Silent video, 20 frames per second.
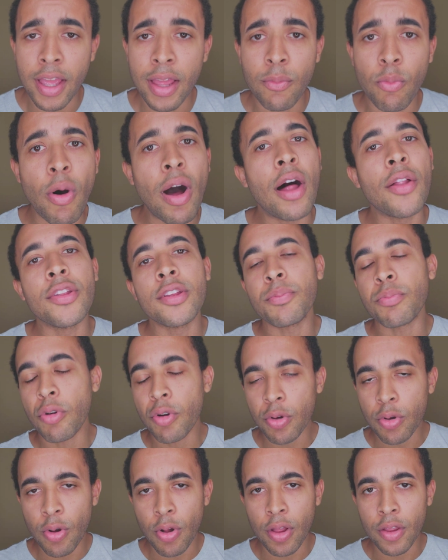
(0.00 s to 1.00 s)
And while this
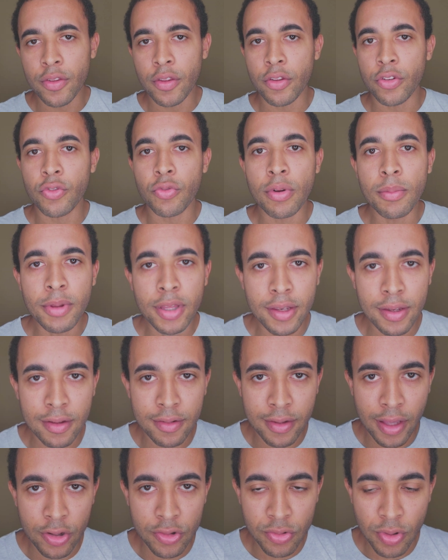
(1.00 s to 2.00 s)
protocol is extremely
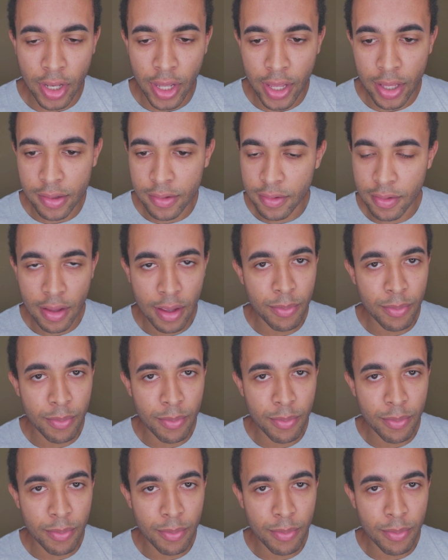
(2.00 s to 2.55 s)
decentralized,